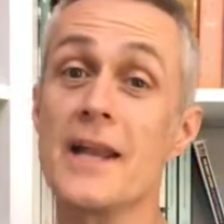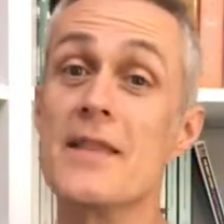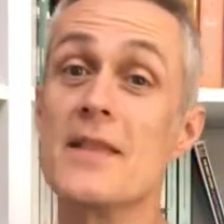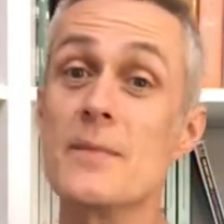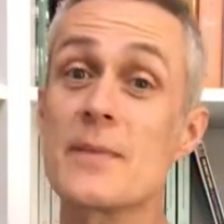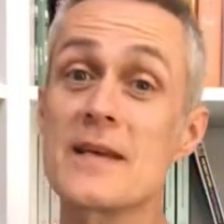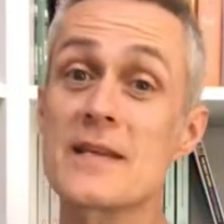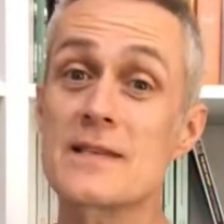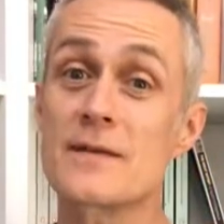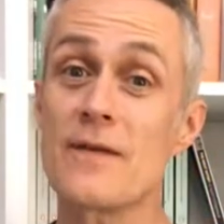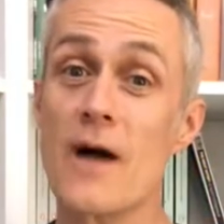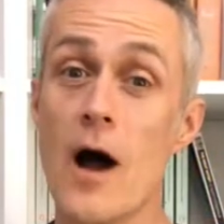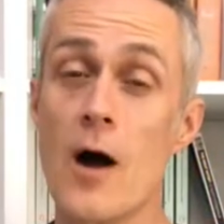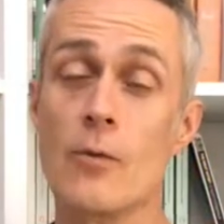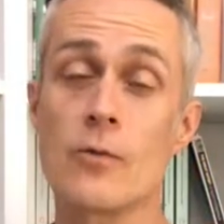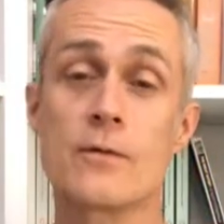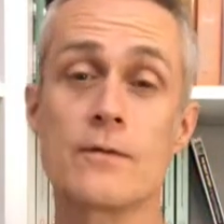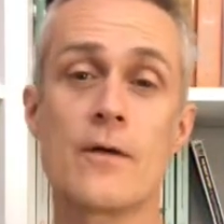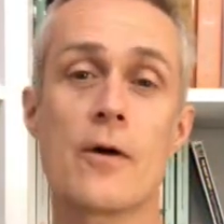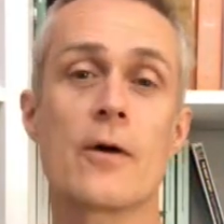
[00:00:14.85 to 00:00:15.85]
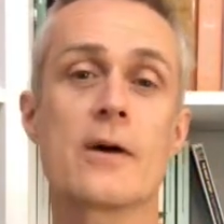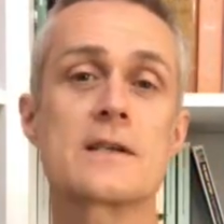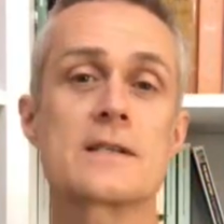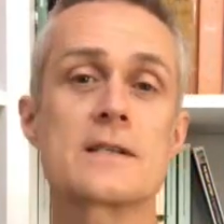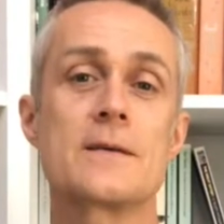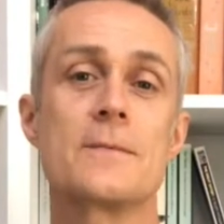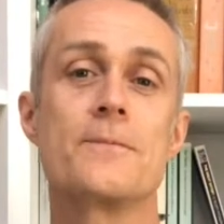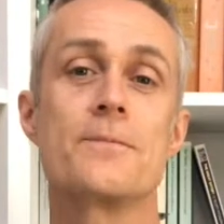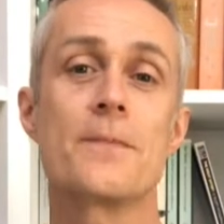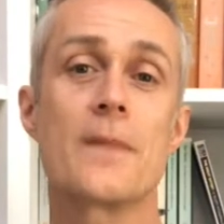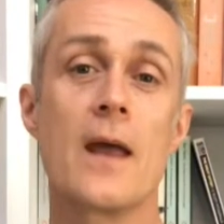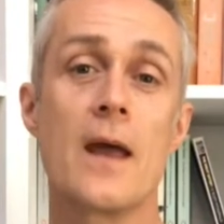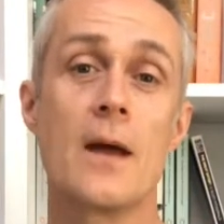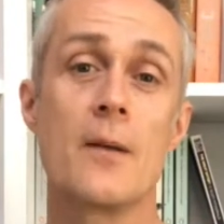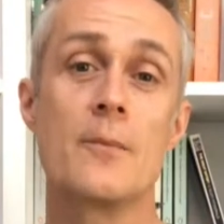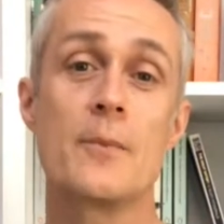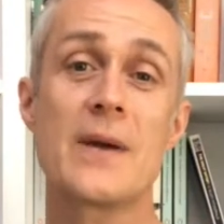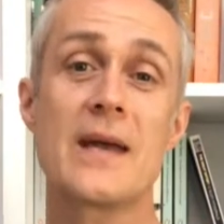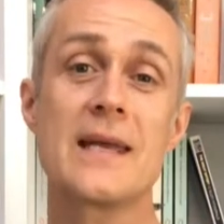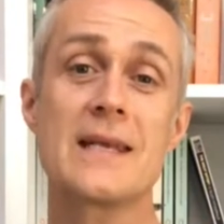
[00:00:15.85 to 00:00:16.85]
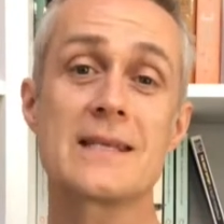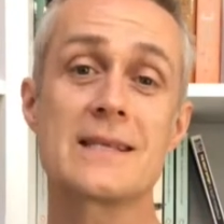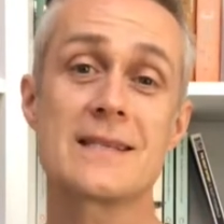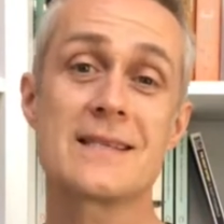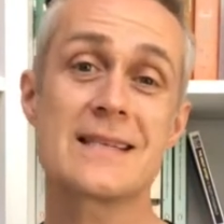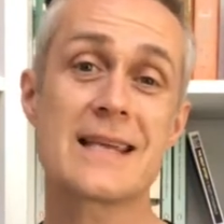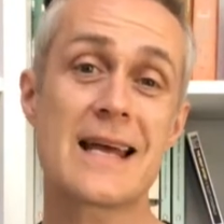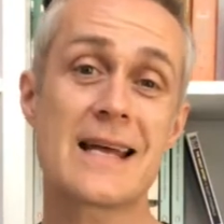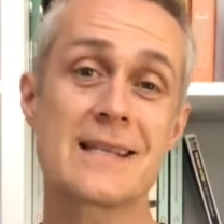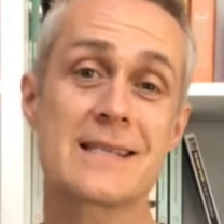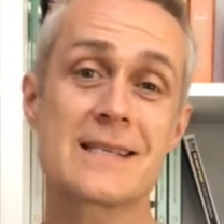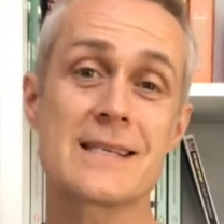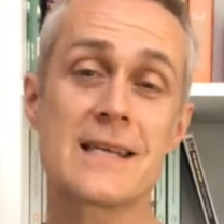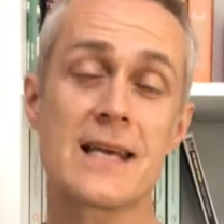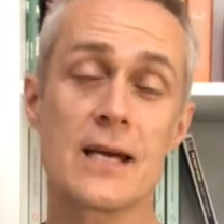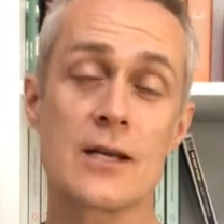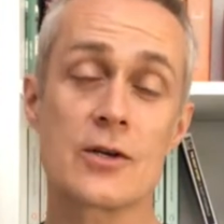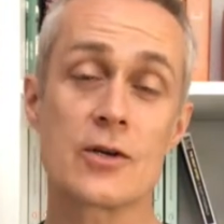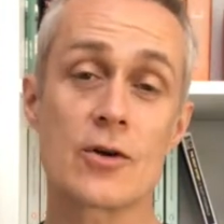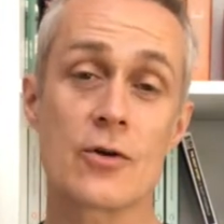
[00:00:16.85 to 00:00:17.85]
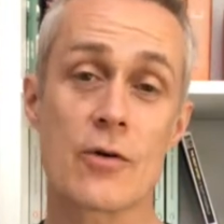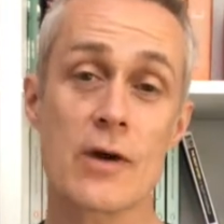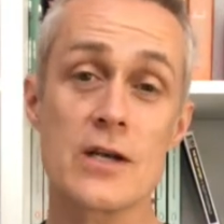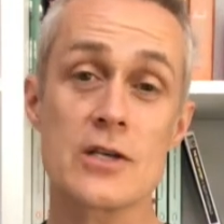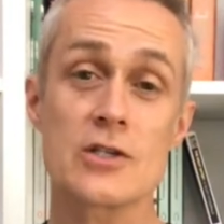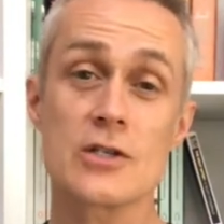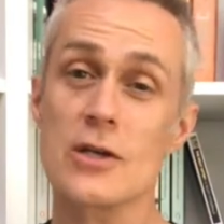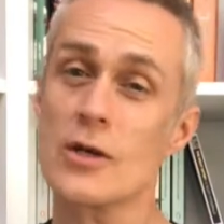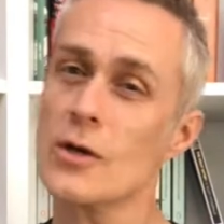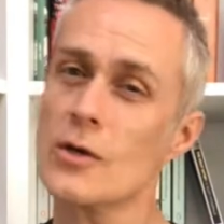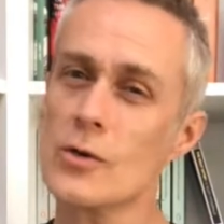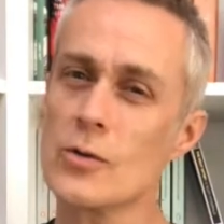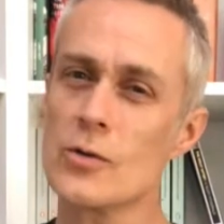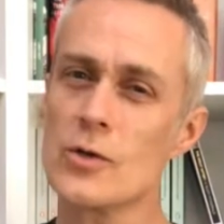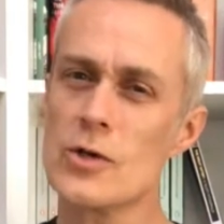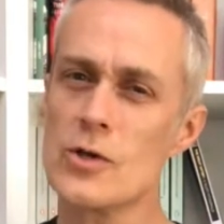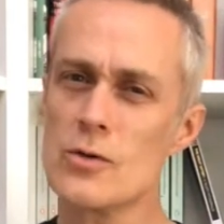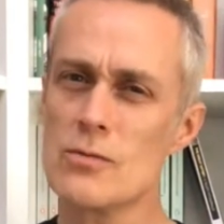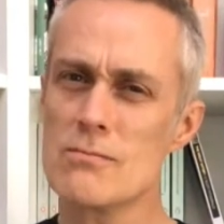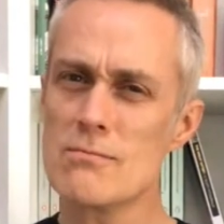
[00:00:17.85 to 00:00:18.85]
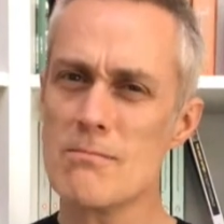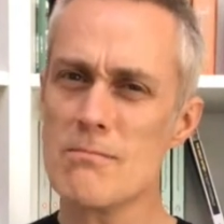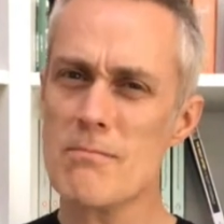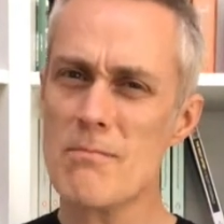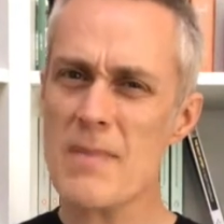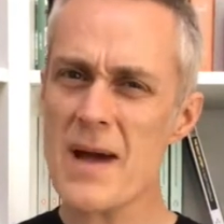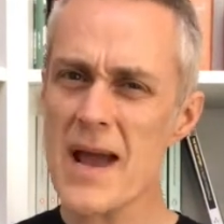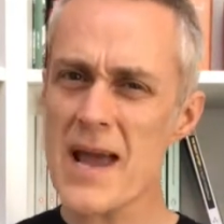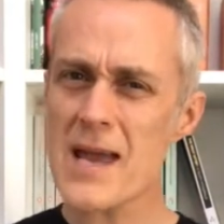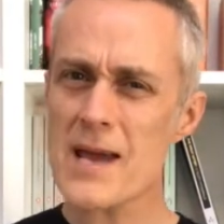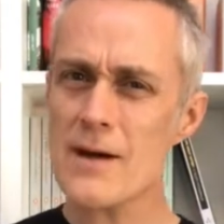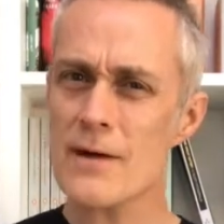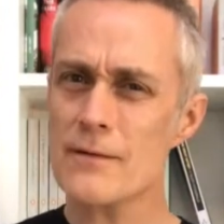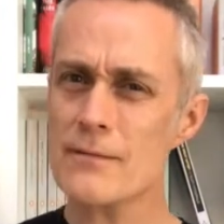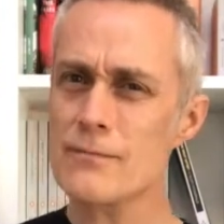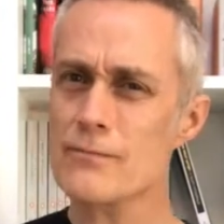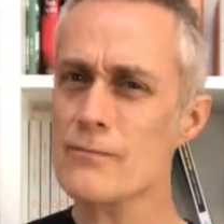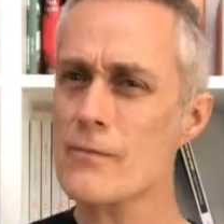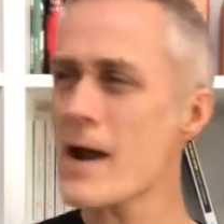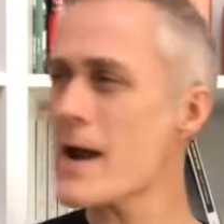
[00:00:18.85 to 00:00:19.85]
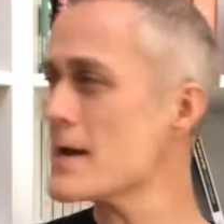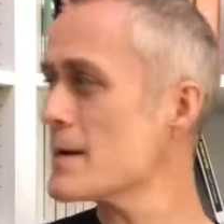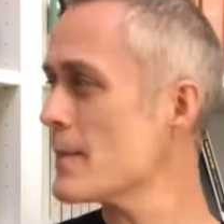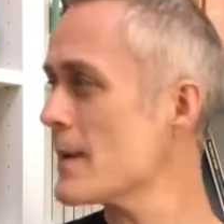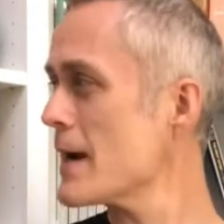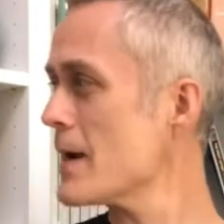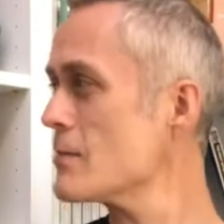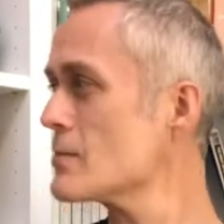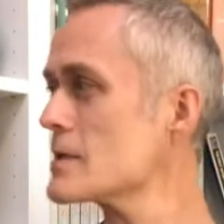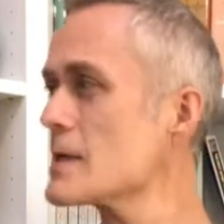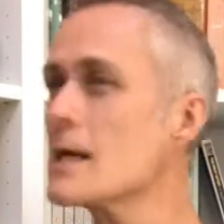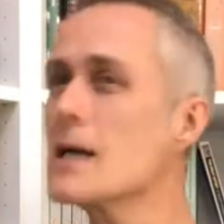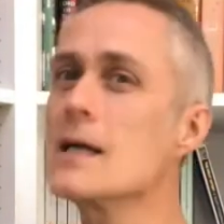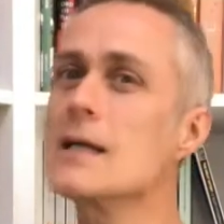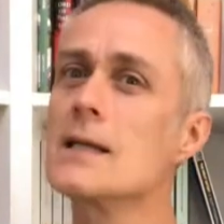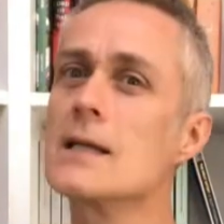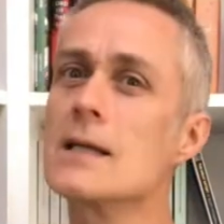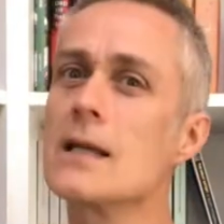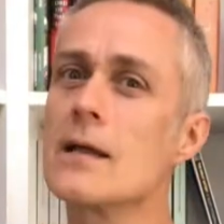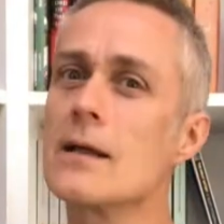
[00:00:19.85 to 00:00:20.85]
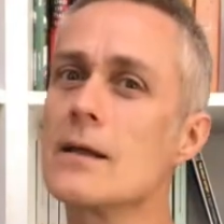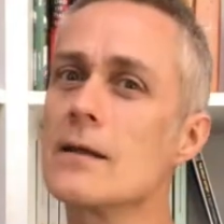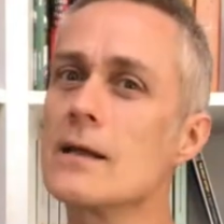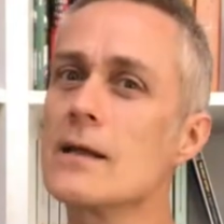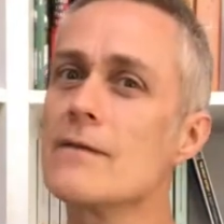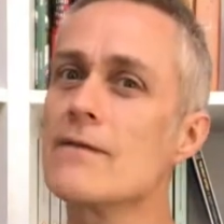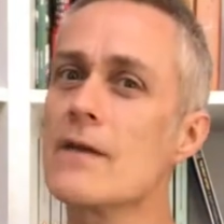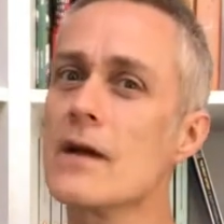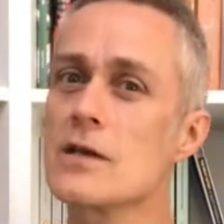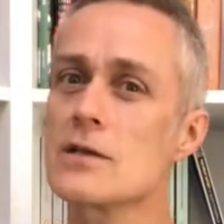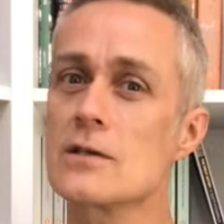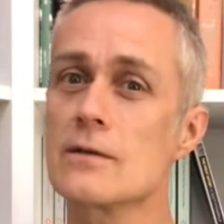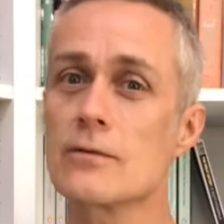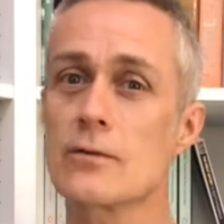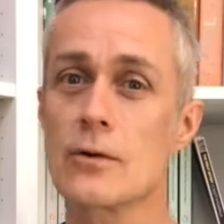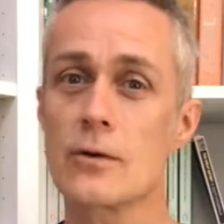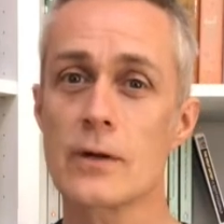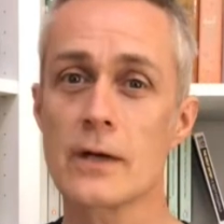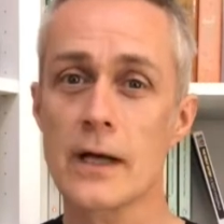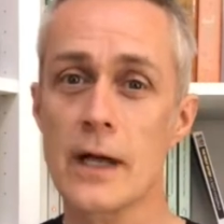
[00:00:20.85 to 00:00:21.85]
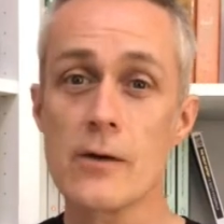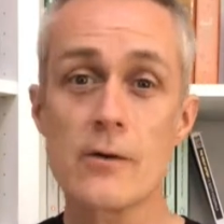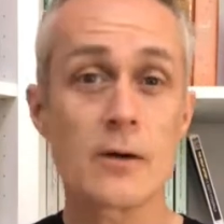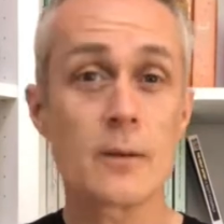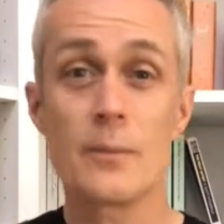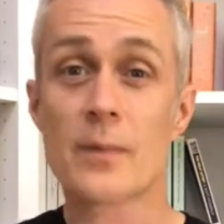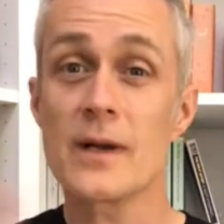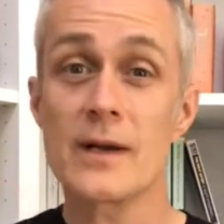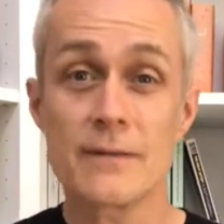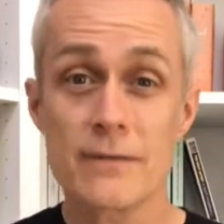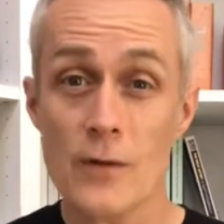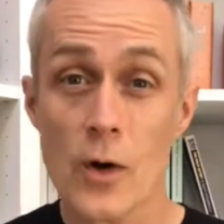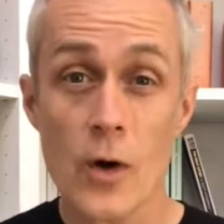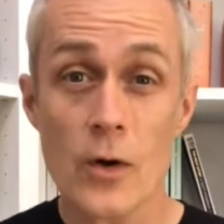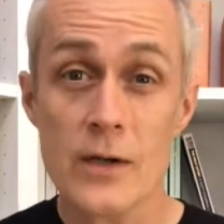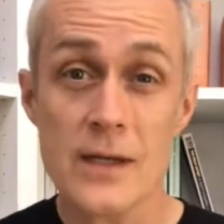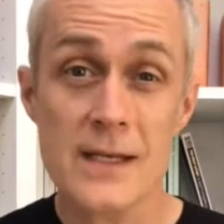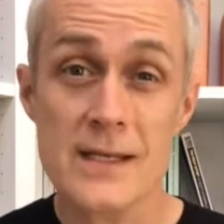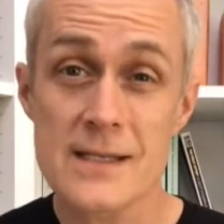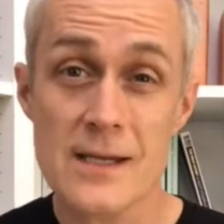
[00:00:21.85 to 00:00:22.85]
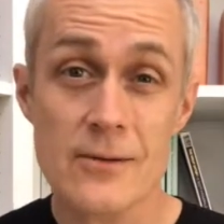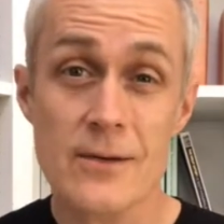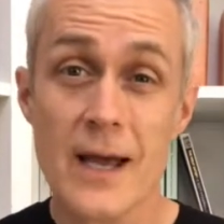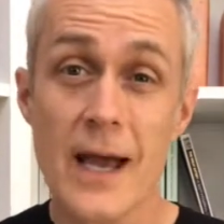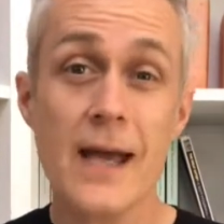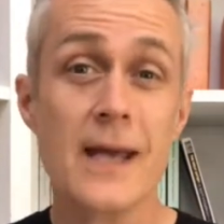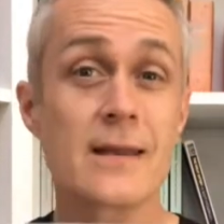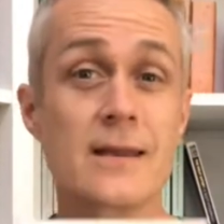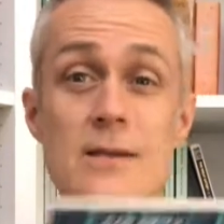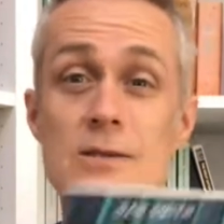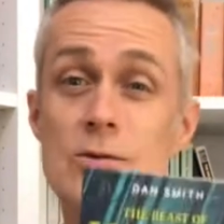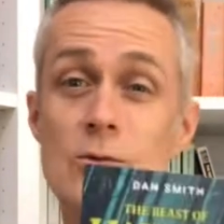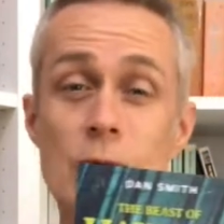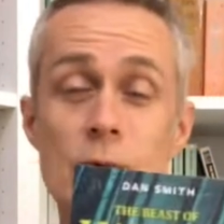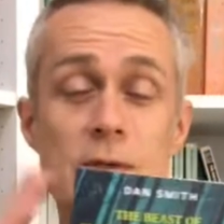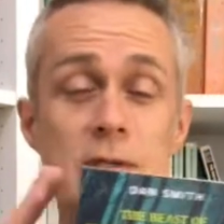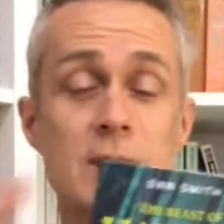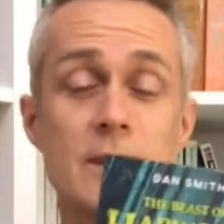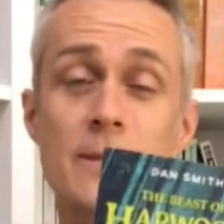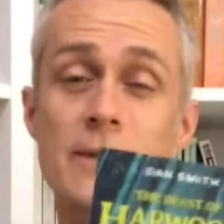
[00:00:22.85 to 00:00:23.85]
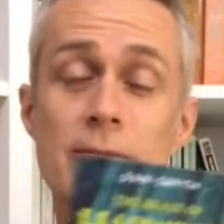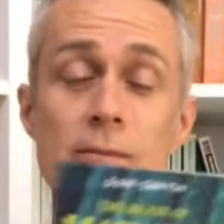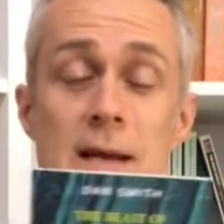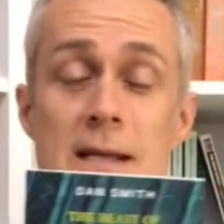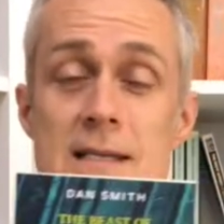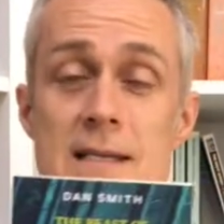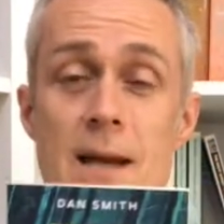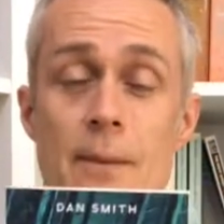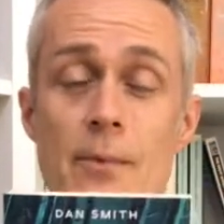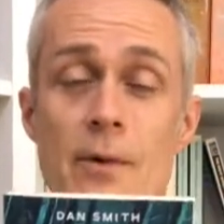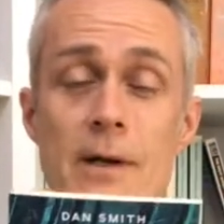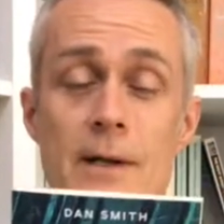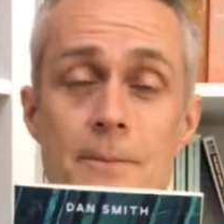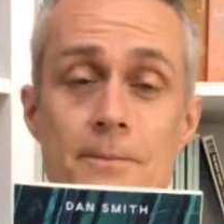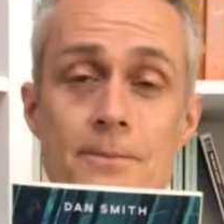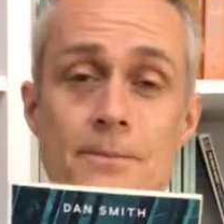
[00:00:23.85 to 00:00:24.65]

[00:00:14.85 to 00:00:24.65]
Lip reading: The Beast of Harwood Forest, Pete, Nancy and Krish, who you may have read about in The Invasion of Crooked Oak, but if not, it's okay, the stories can be read separately.